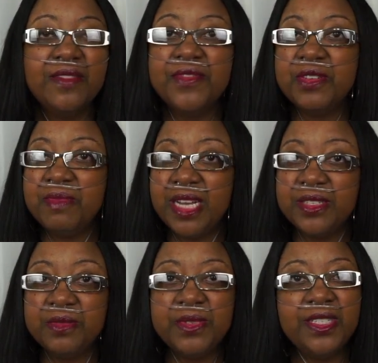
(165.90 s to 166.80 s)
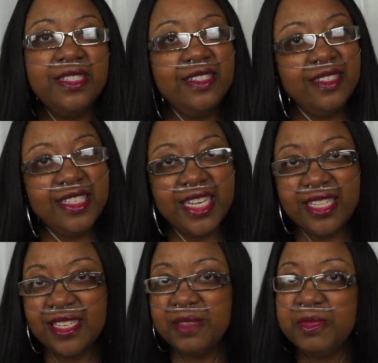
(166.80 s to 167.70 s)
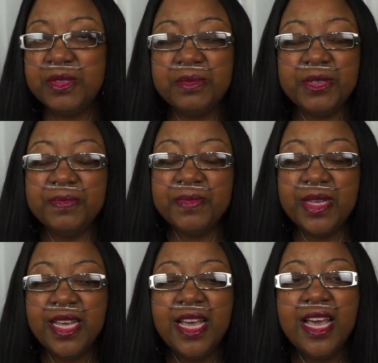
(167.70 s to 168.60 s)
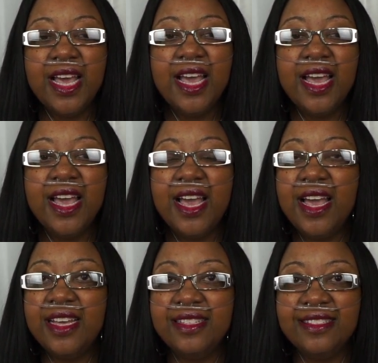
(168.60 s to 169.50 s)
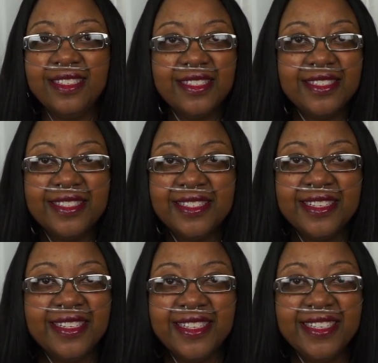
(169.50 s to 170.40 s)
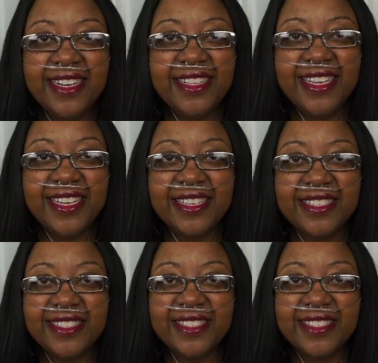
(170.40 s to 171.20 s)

very manageable. The shedding is minimum, and I like it.